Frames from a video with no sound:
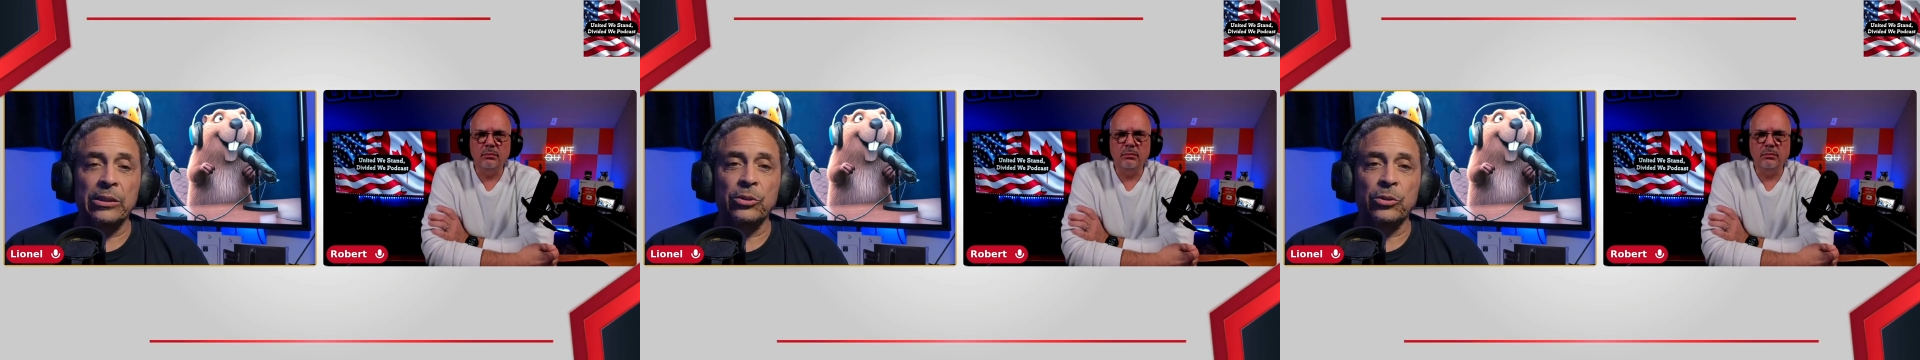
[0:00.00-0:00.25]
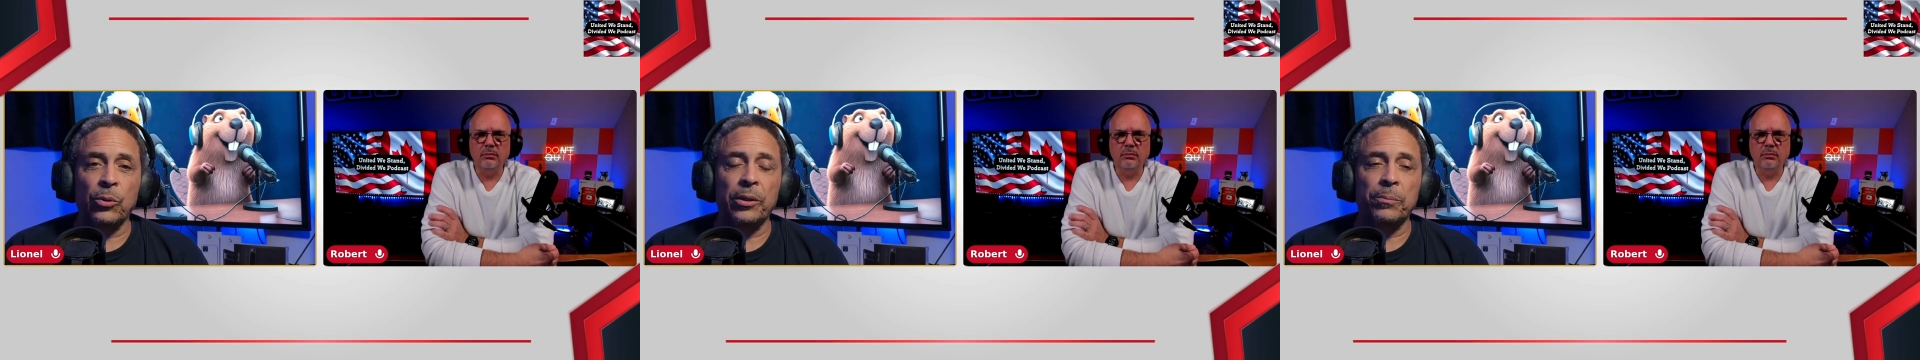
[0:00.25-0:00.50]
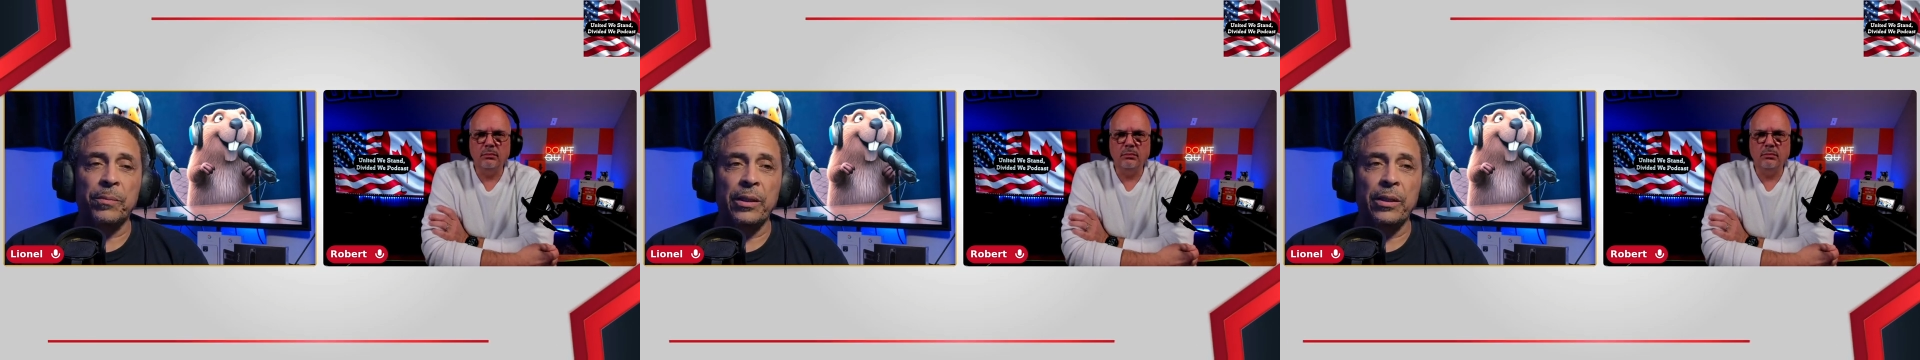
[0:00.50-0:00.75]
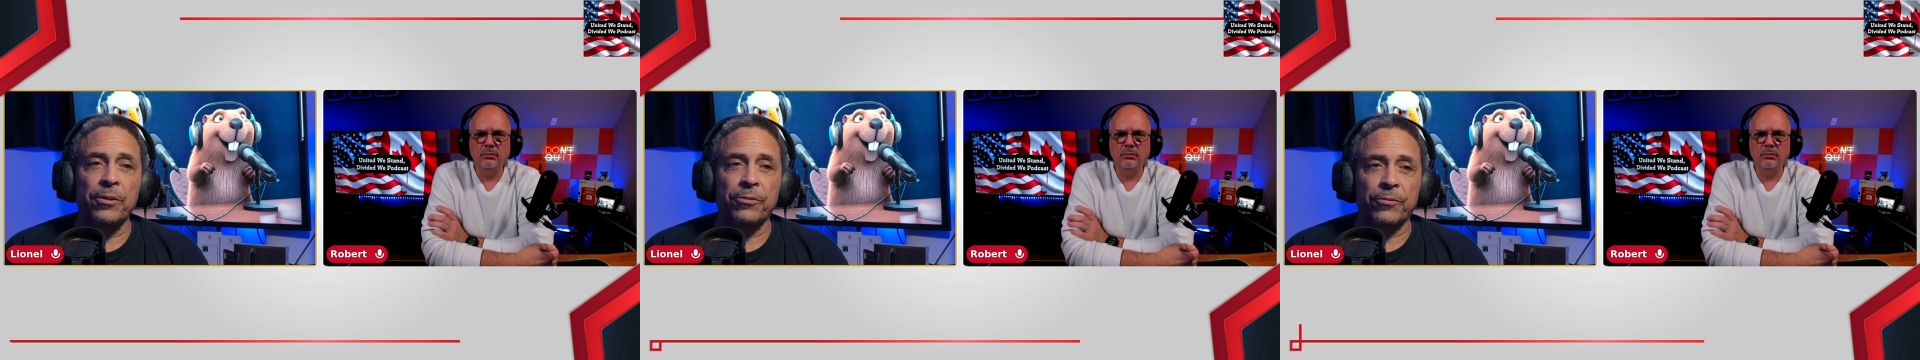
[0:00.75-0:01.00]
Speaker 1: is going to
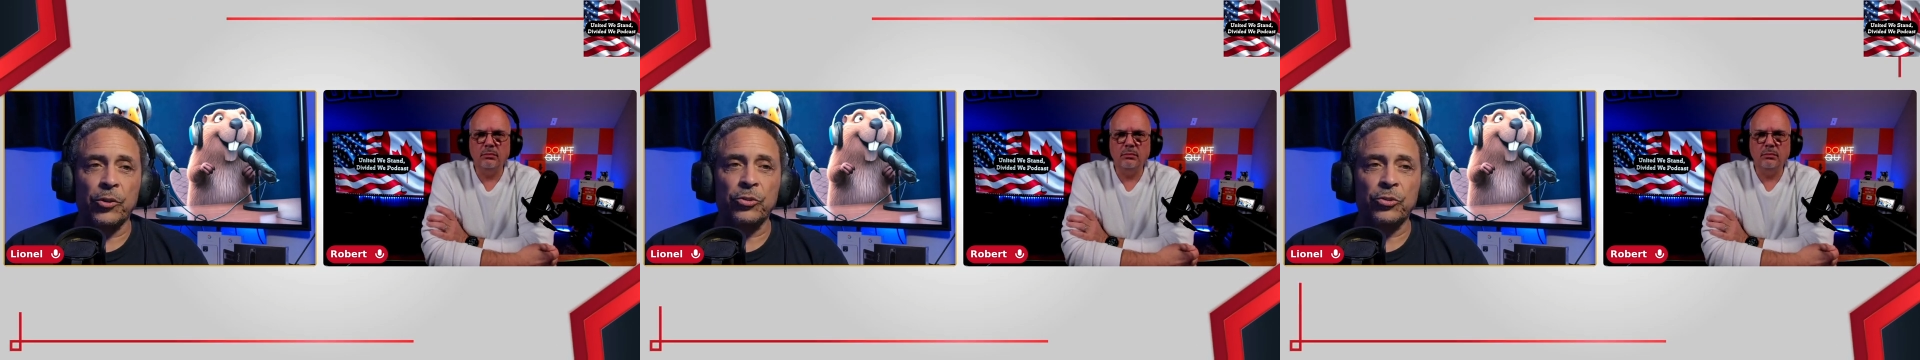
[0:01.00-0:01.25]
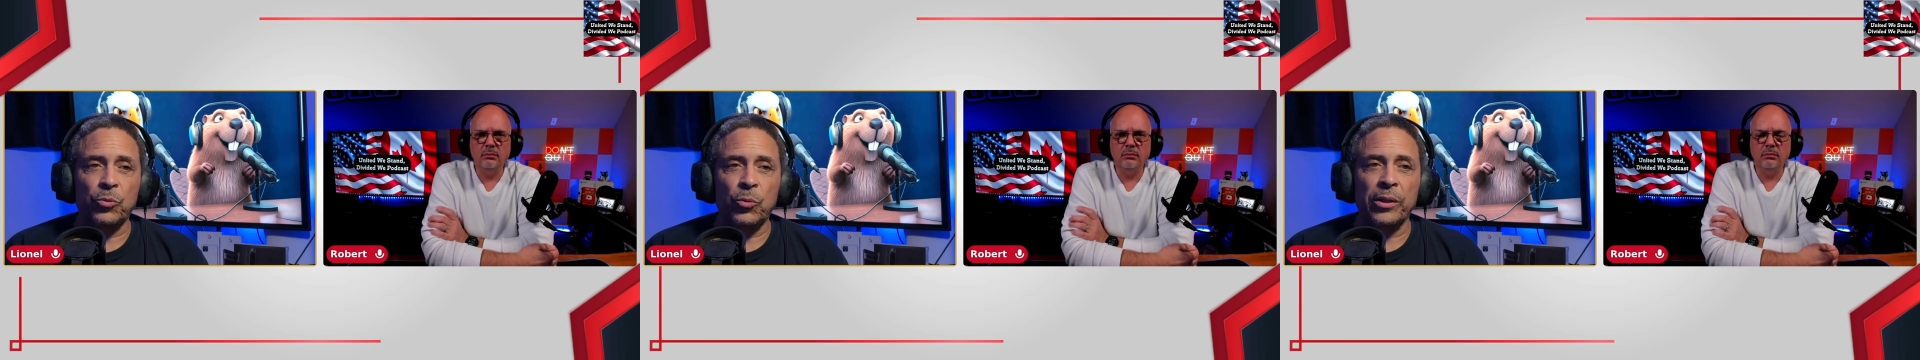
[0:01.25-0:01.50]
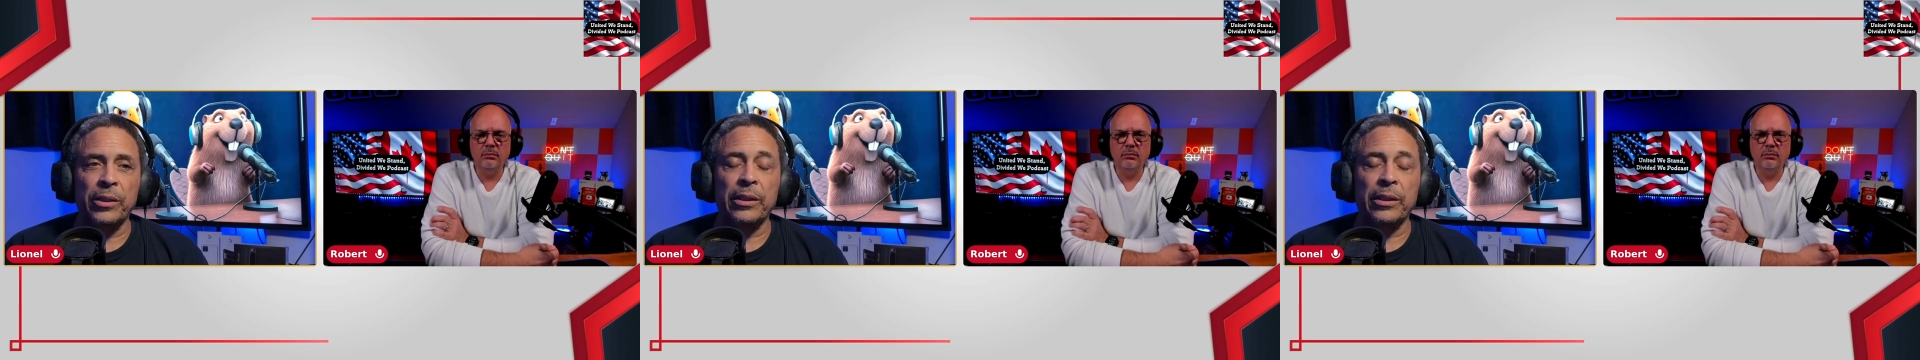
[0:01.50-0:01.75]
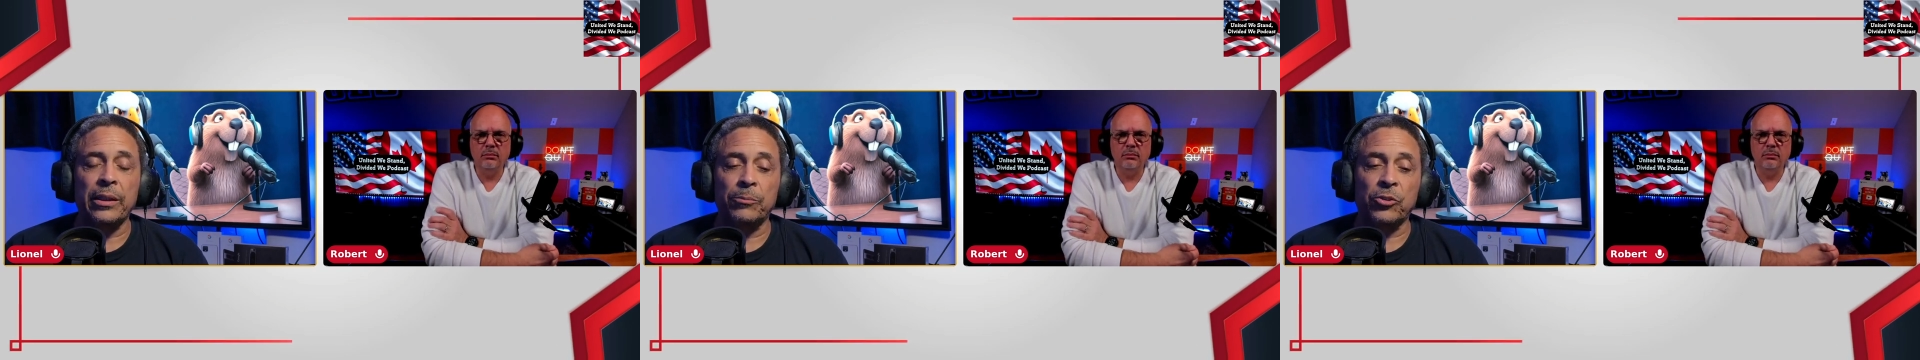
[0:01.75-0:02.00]
be the first one
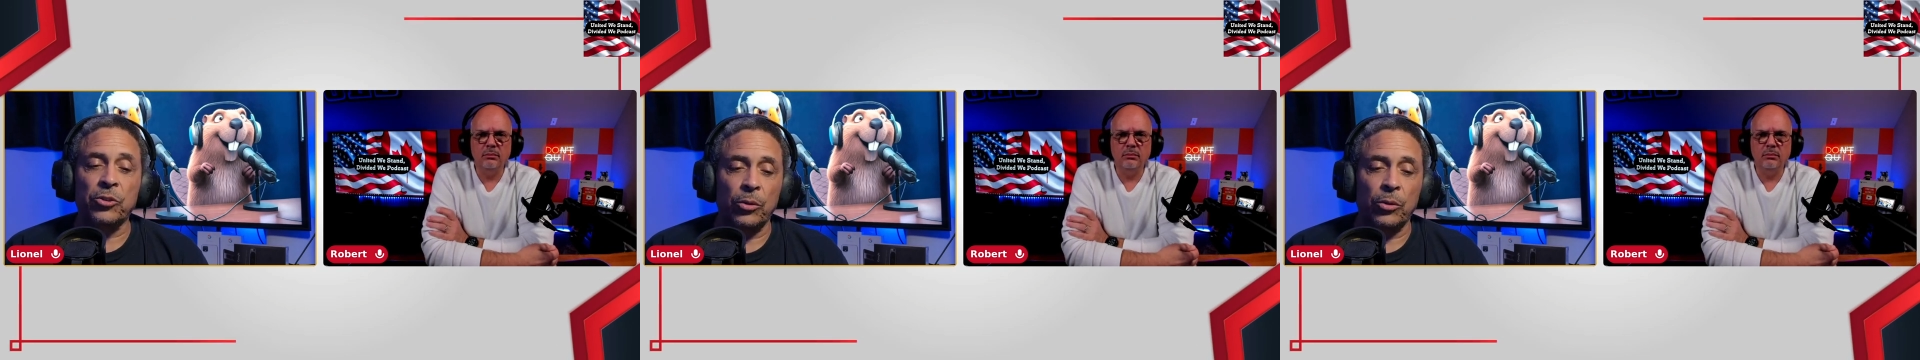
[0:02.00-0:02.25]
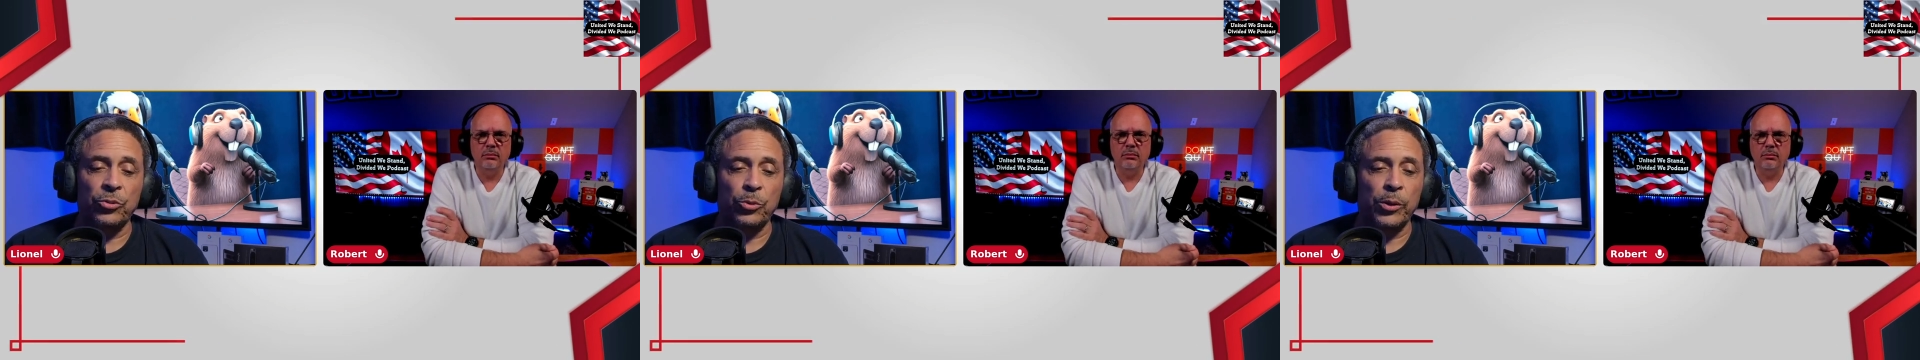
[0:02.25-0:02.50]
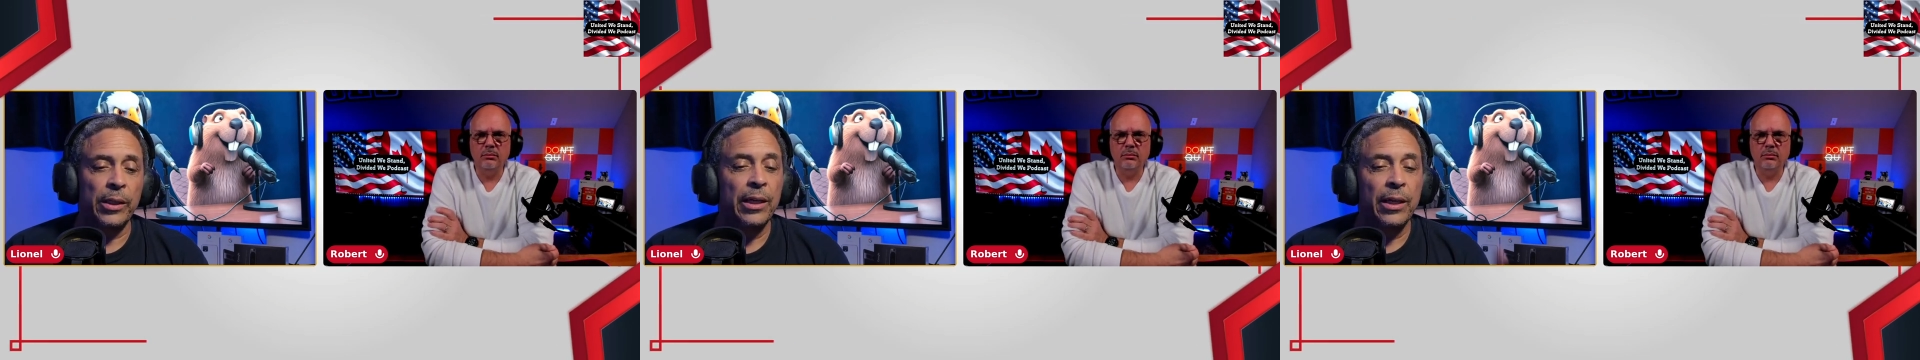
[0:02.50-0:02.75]
that comes close to it.